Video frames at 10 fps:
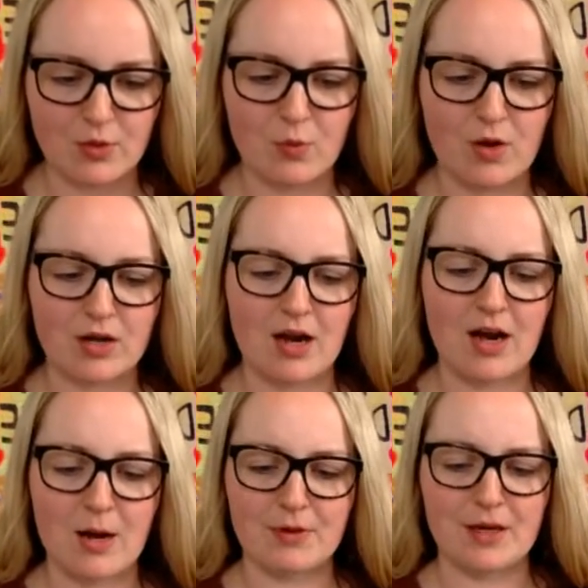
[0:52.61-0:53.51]
Wonka,
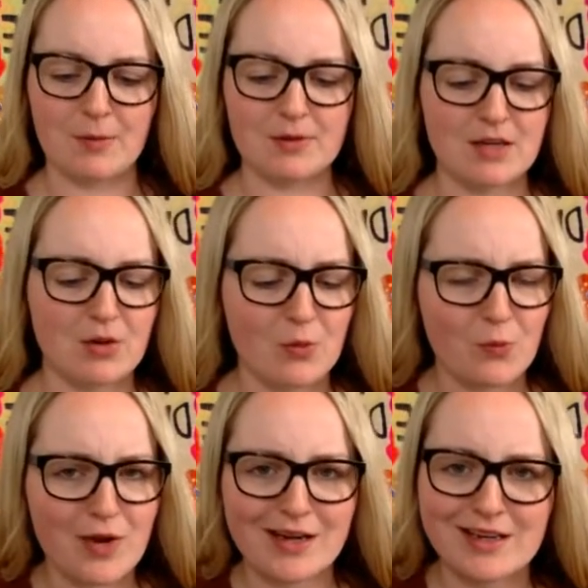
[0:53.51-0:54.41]
hopping up and down and
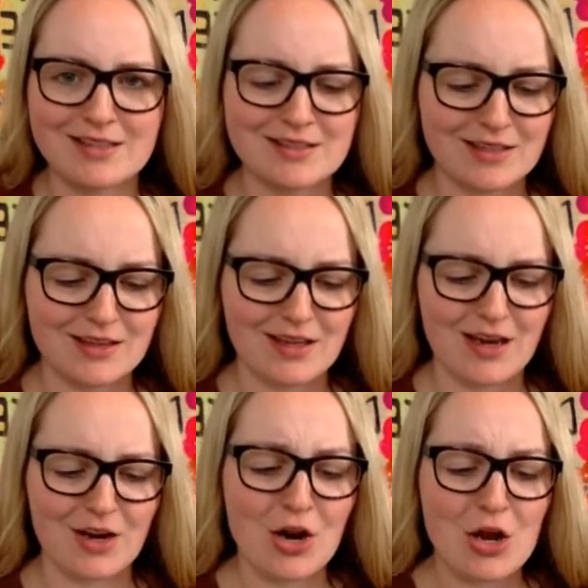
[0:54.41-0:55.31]
wagging his stick in the
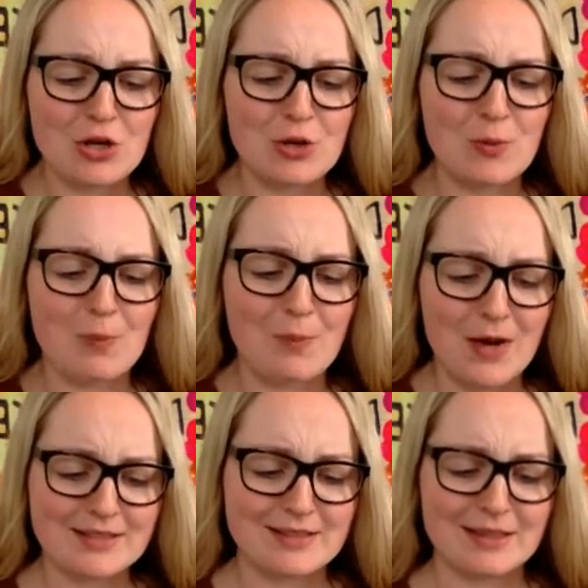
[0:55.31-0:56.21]
air, "you
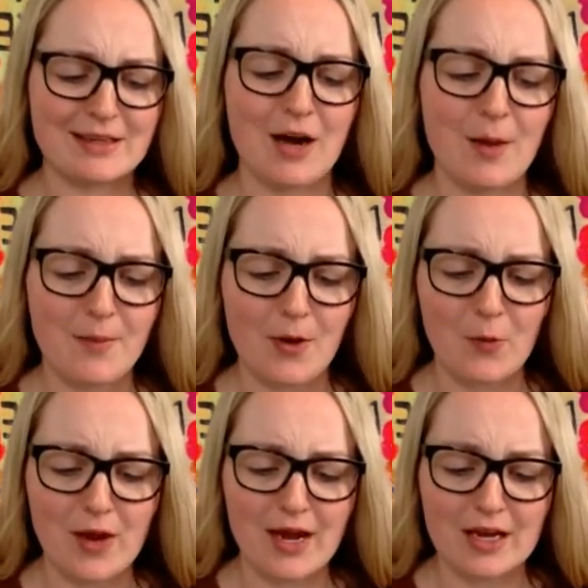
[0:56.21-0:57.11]
must come
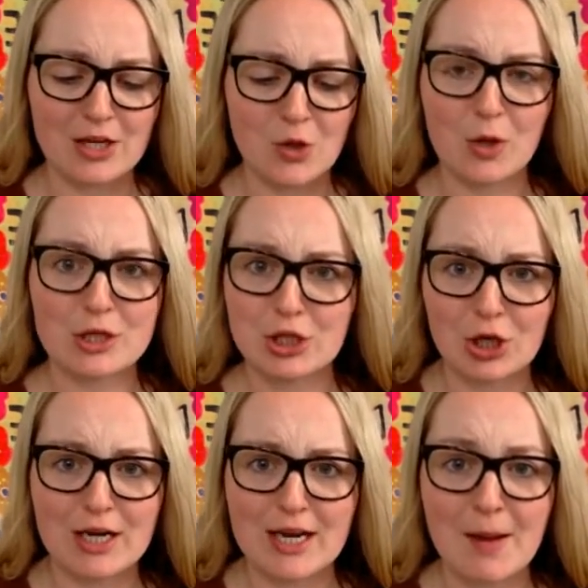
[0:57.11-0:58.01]
away. You are
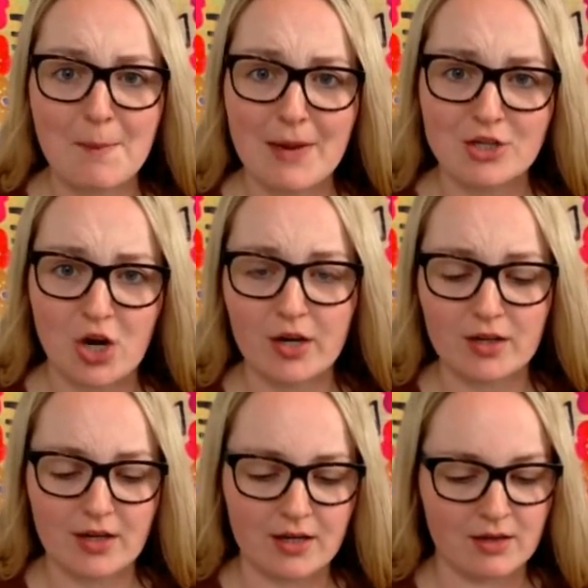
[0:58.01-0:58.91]
dirtying my
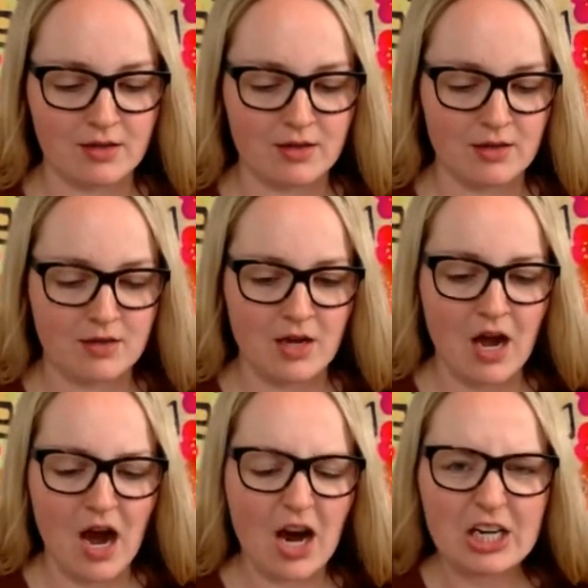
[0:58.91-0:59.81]
chocolate."
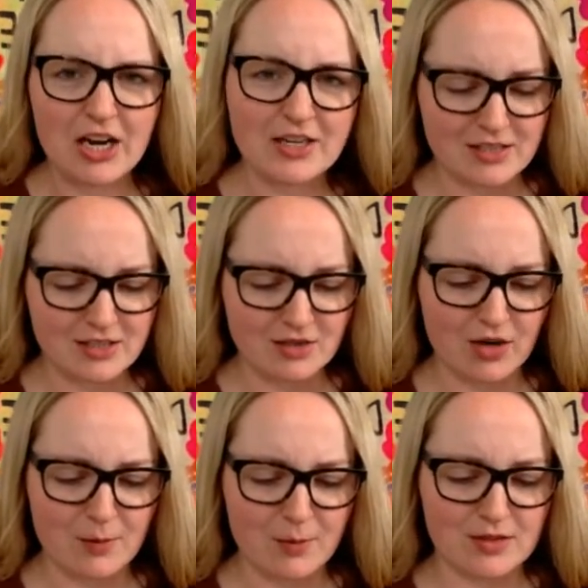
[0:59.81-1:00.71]
"Augustus,"
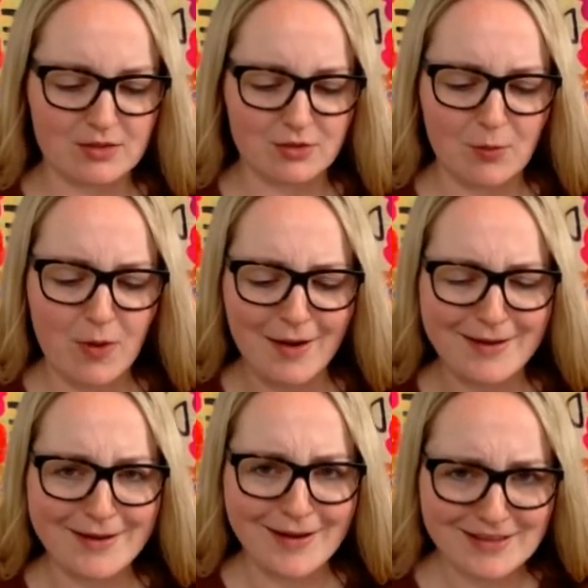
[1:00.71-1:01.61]
cried Mrs. Gloop.
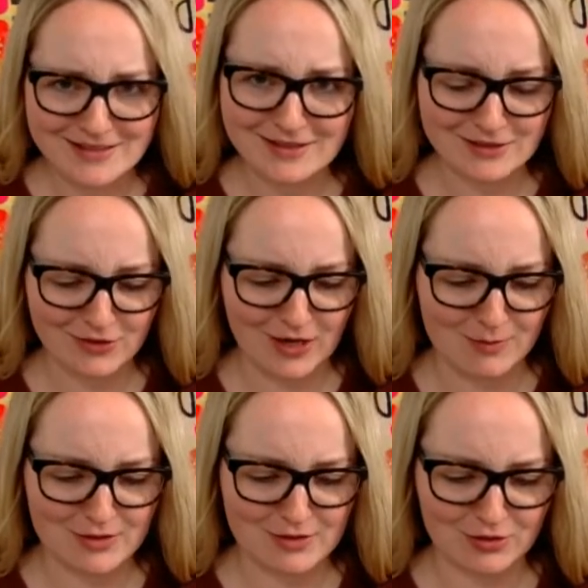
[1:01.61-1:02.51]
"Augustus," cried
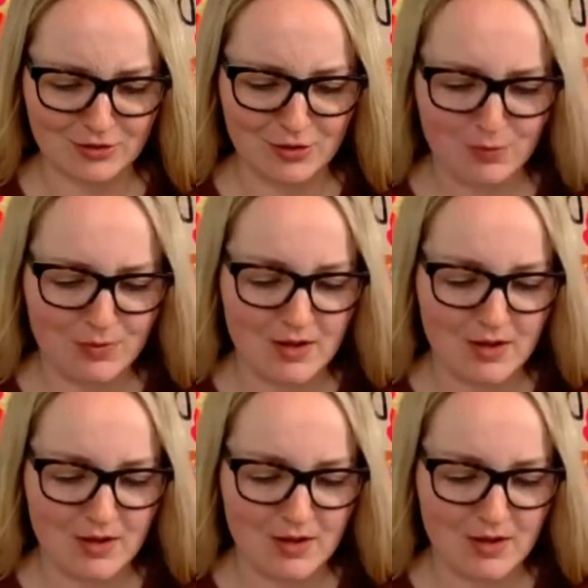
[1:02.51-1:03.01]
Mr. Gloop.